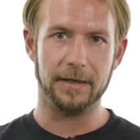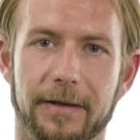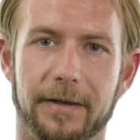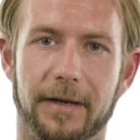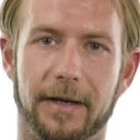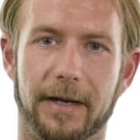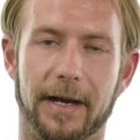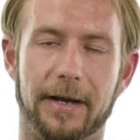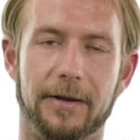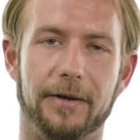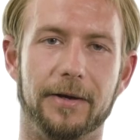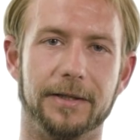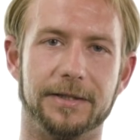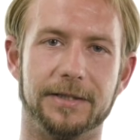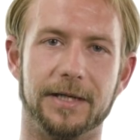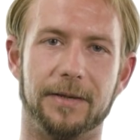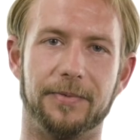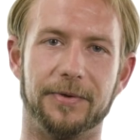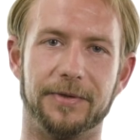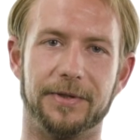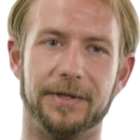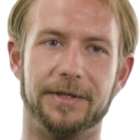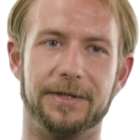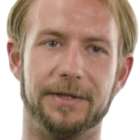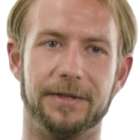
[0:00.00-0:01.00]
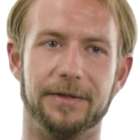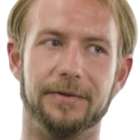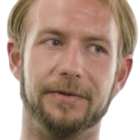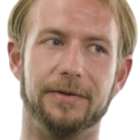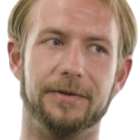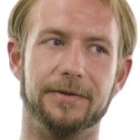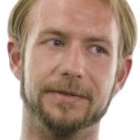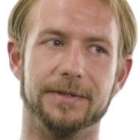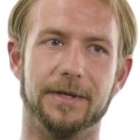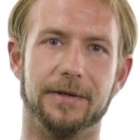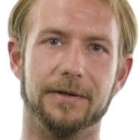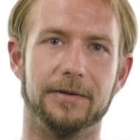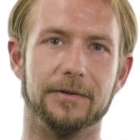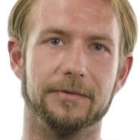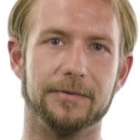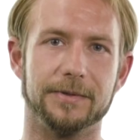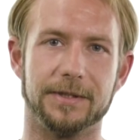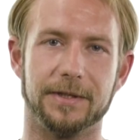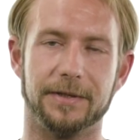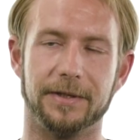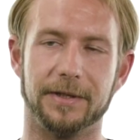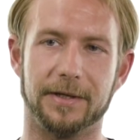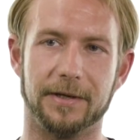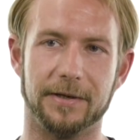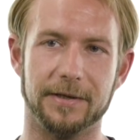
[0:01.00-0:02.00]
I got hooked up with a dude whose uncle was
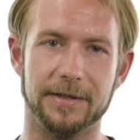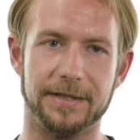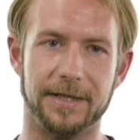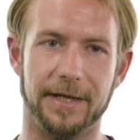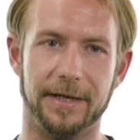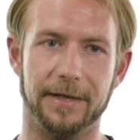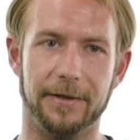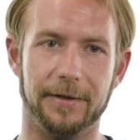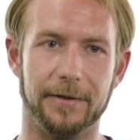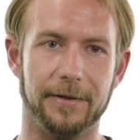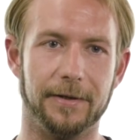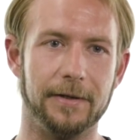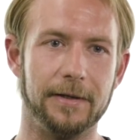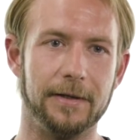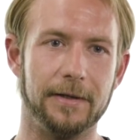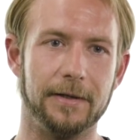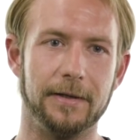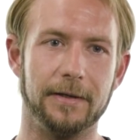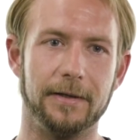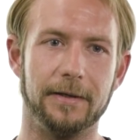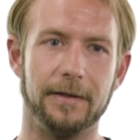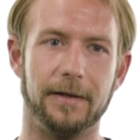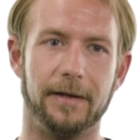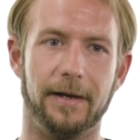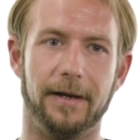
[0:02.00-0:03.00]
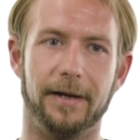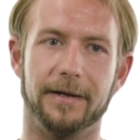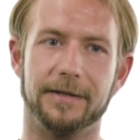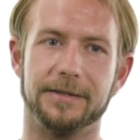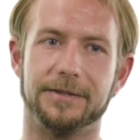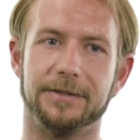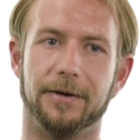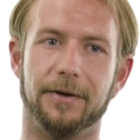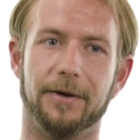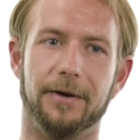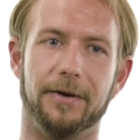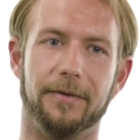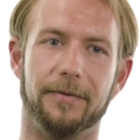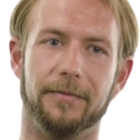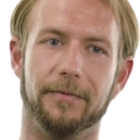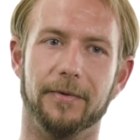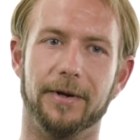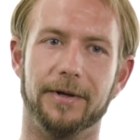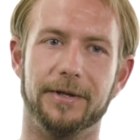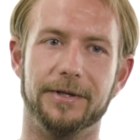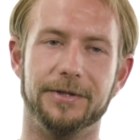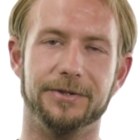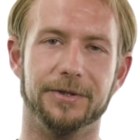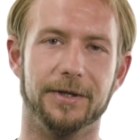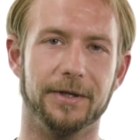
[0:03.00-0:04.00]
in the cartel, and I started
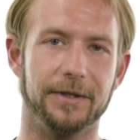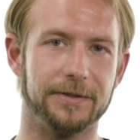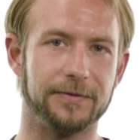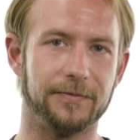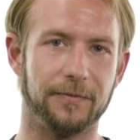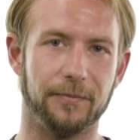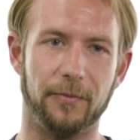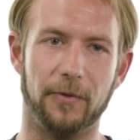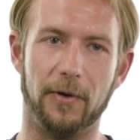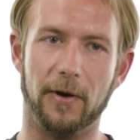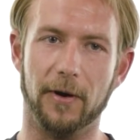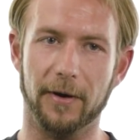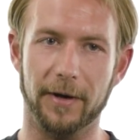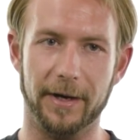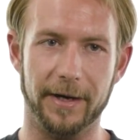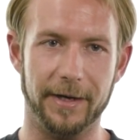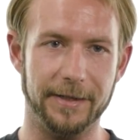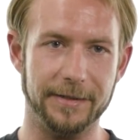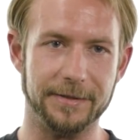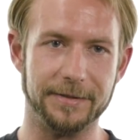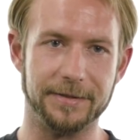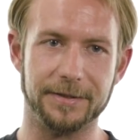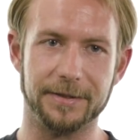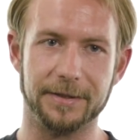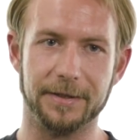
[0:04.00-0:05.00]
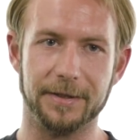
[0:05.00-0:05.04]
running drugs from Juarez.